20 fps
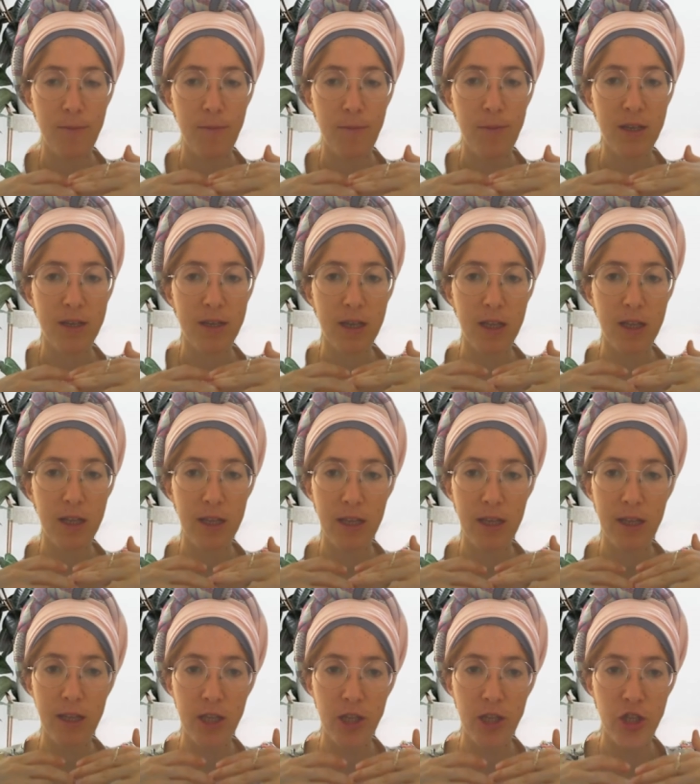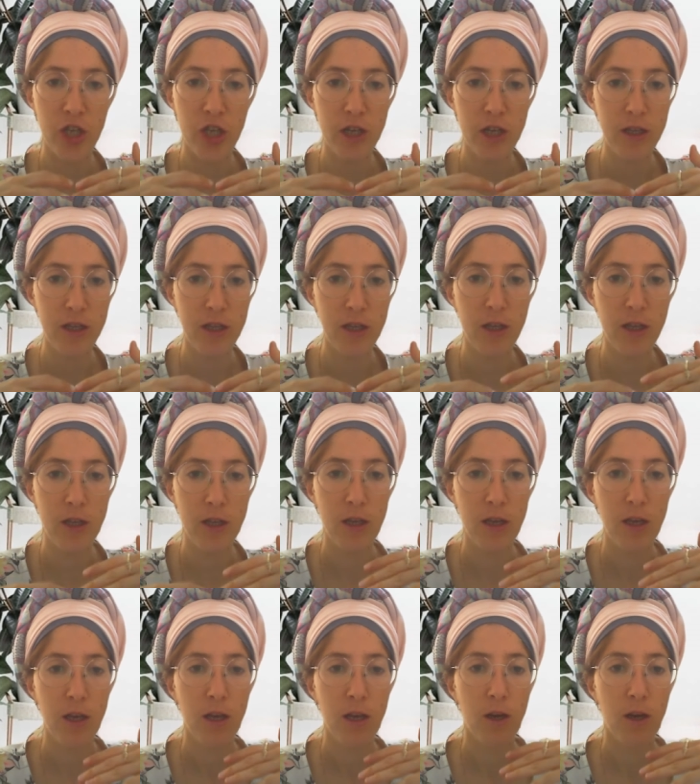basically in the journey,
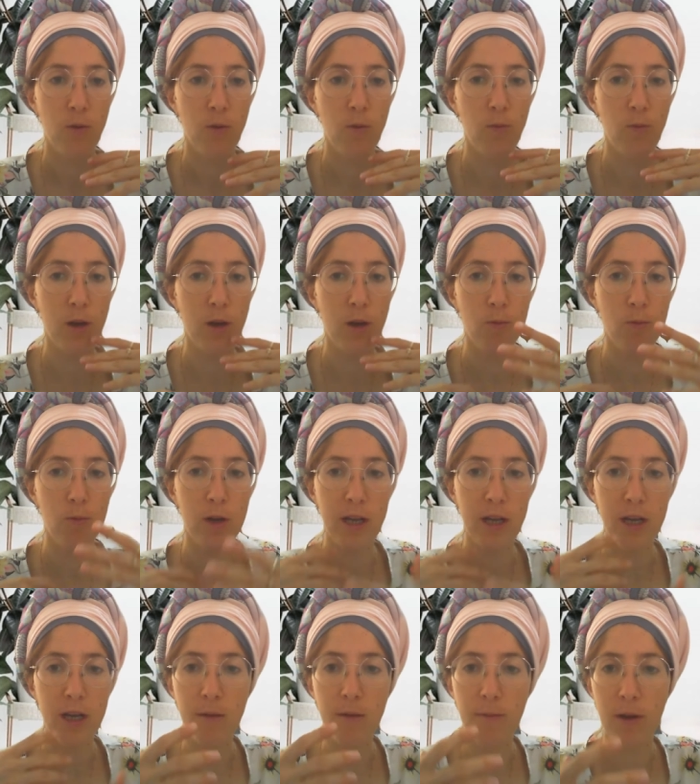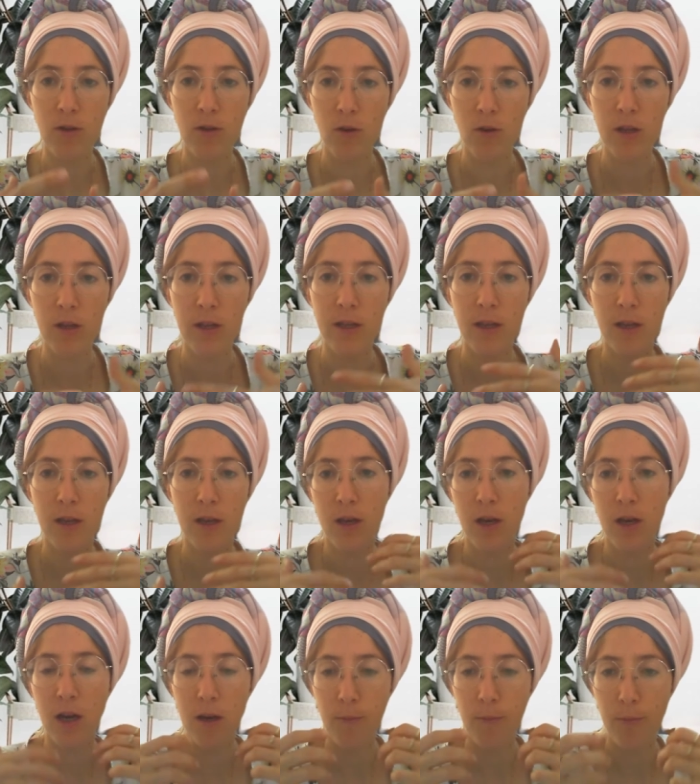we learn about all the
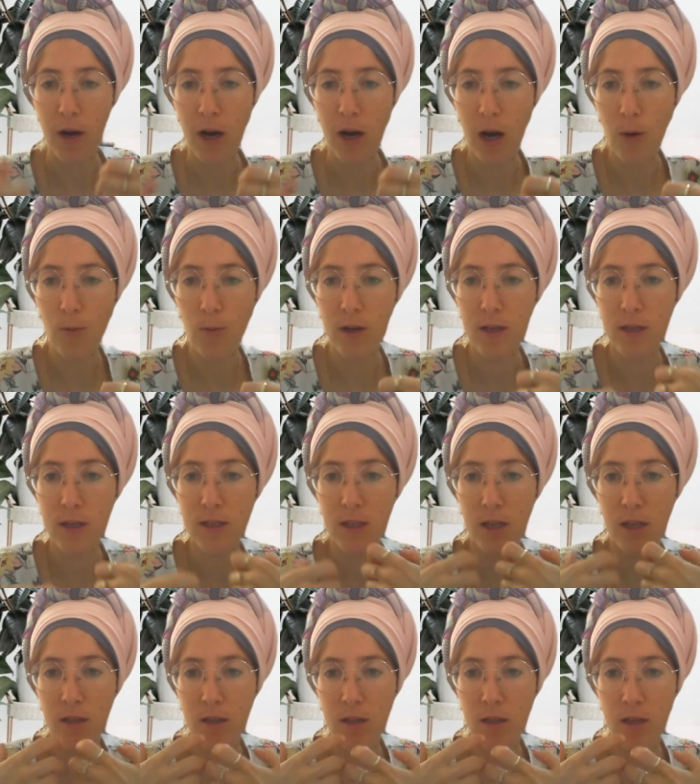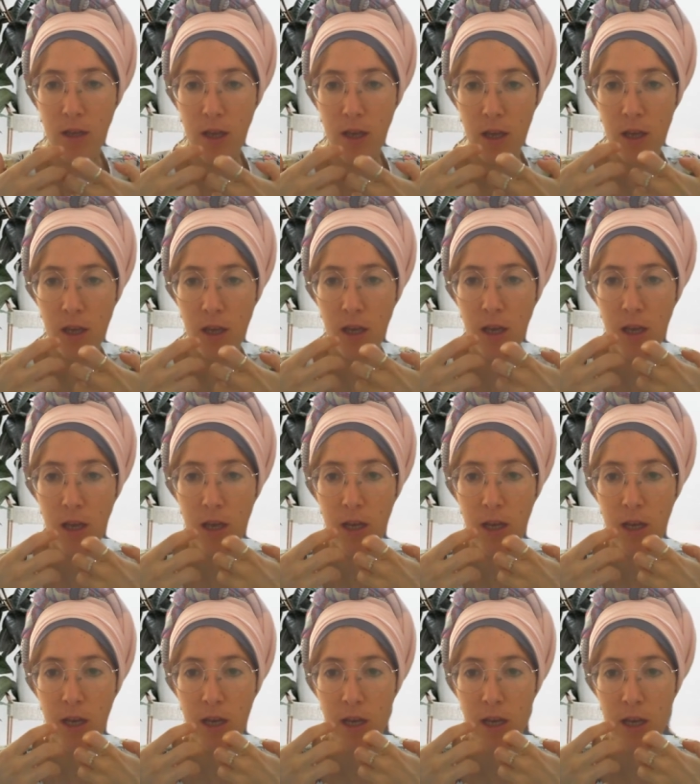powers and
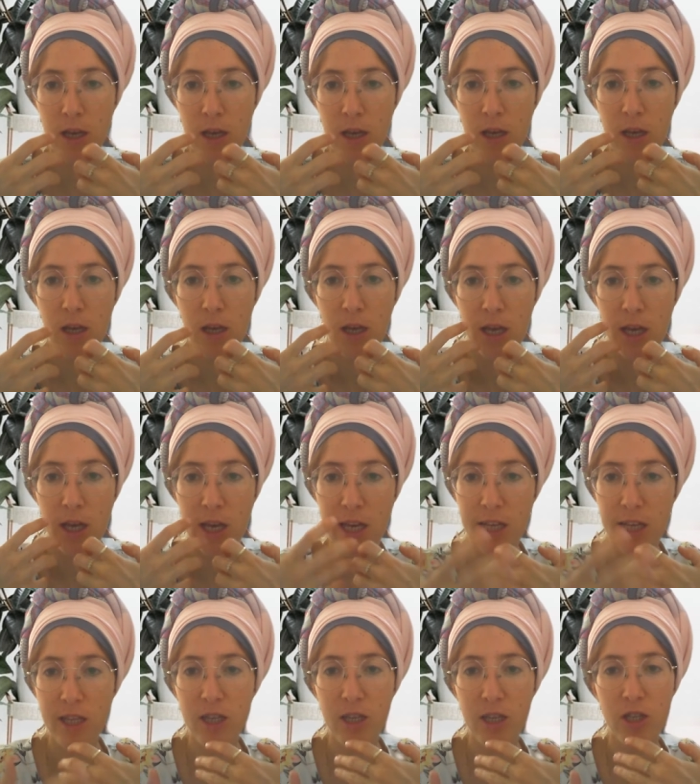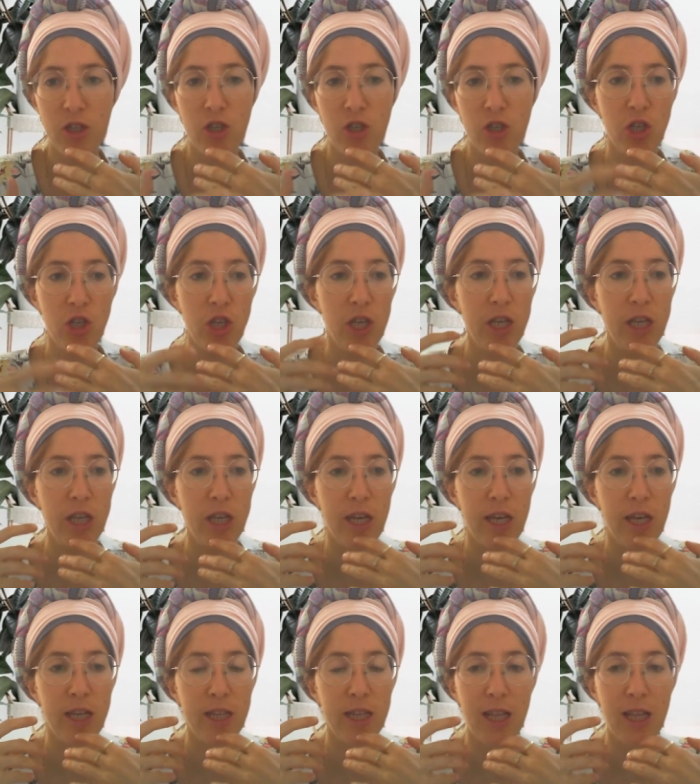the energy
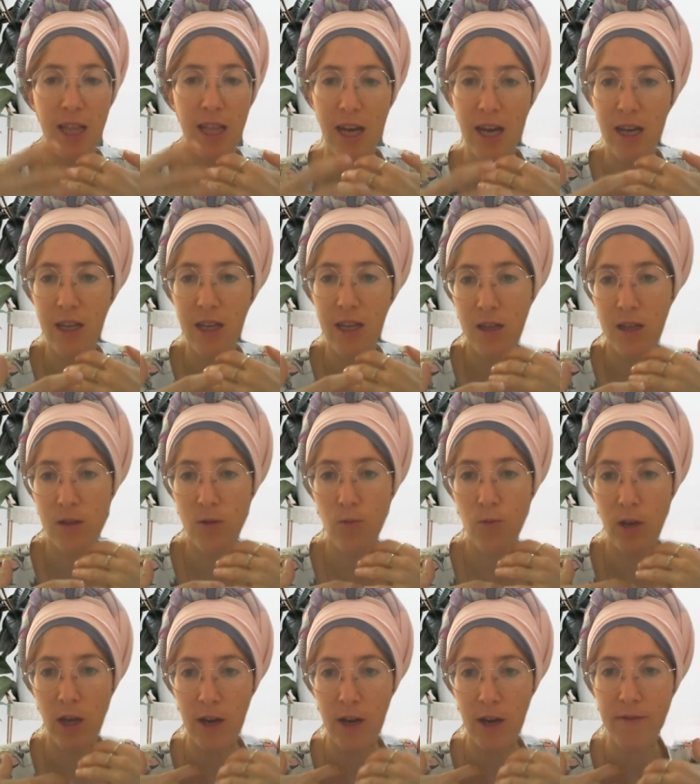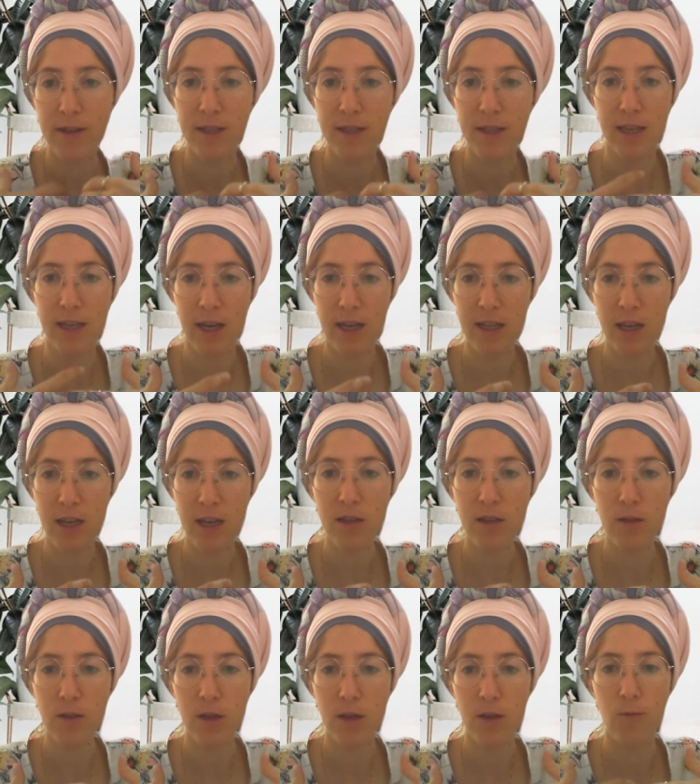and the light that we have inside
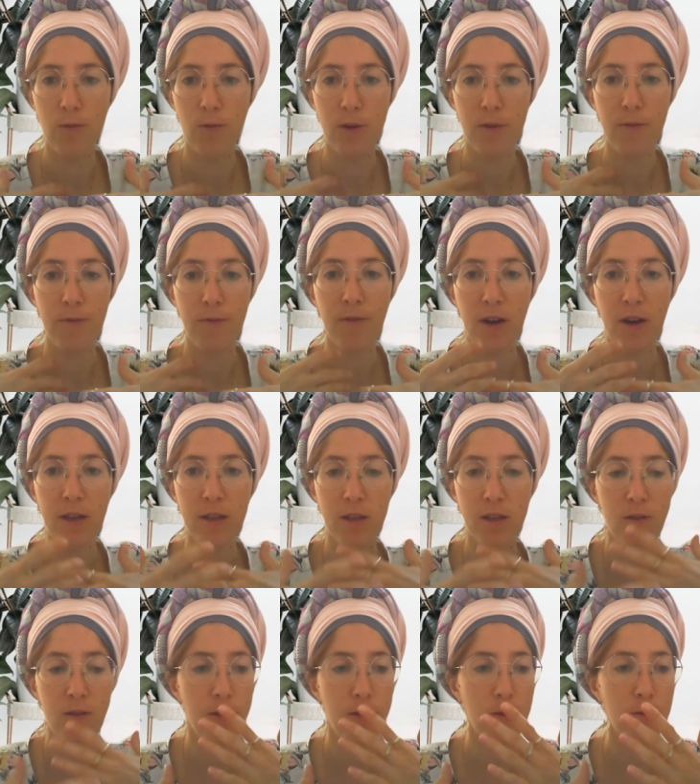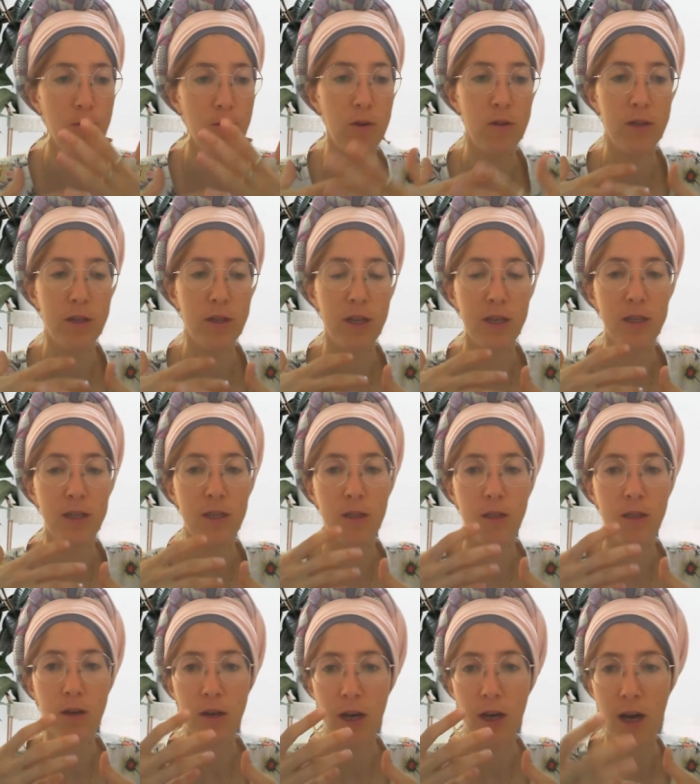us. We find it through all this
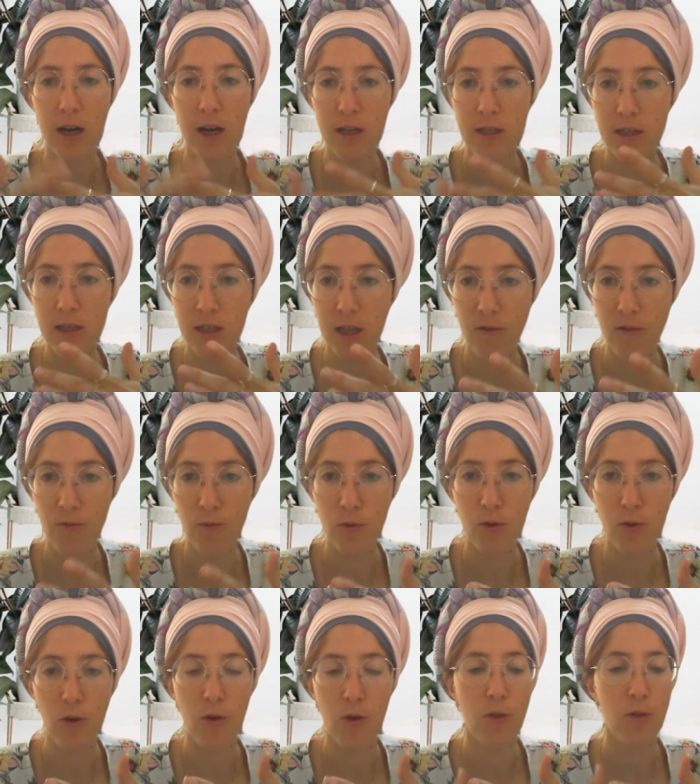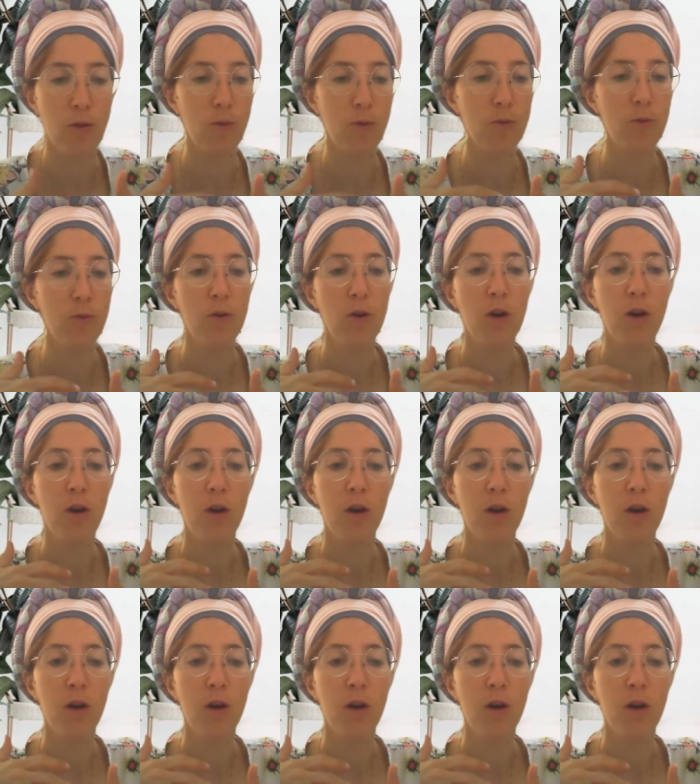hard stuff we're going through